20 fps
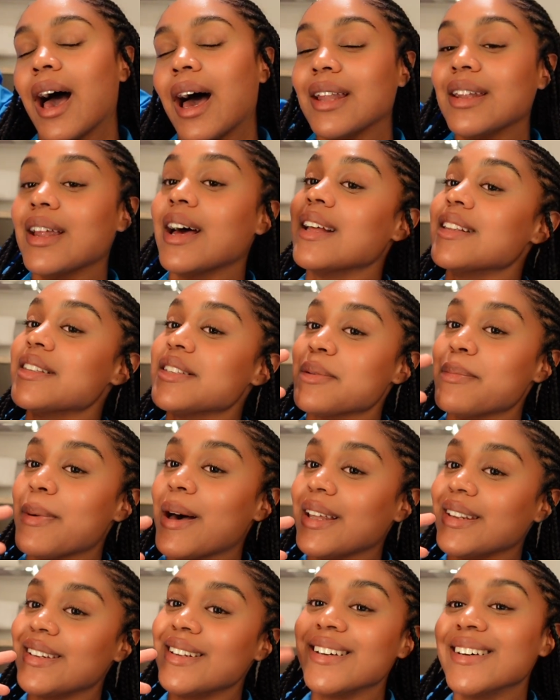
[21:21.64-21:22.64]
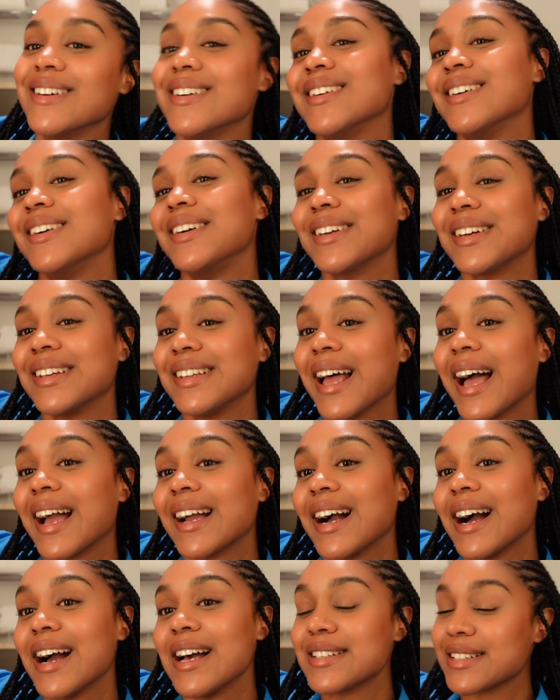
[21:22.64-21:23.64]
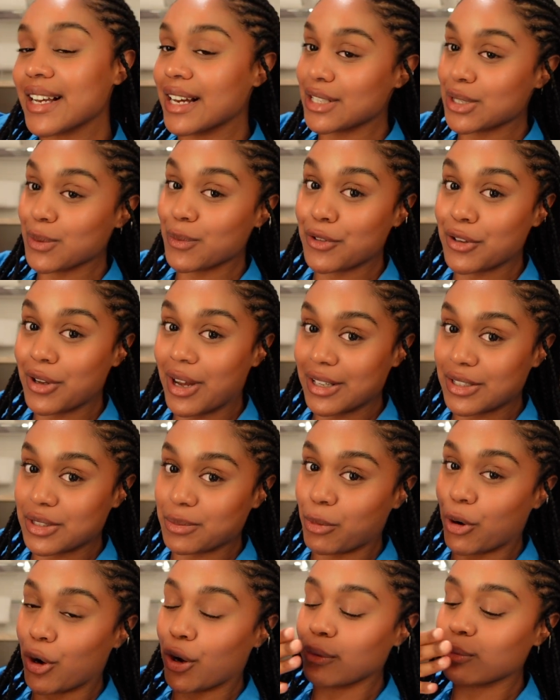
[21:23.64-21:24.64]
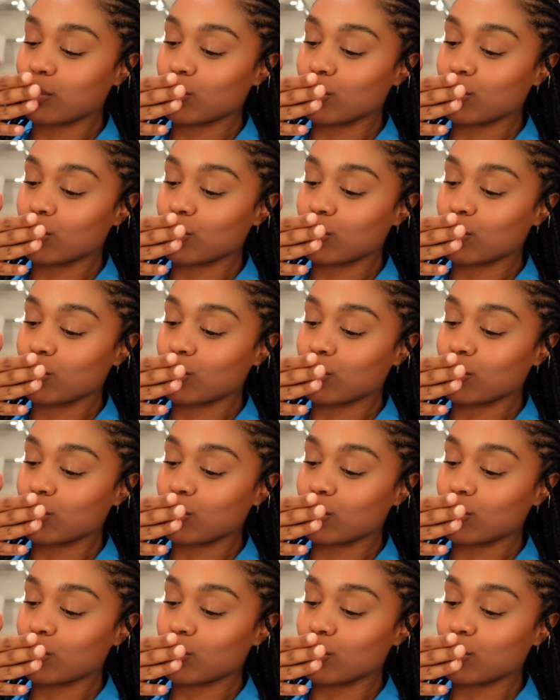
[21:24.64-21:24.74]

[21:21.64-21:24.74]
and head to bed. Good night guys, catch up with you guys tomorrow.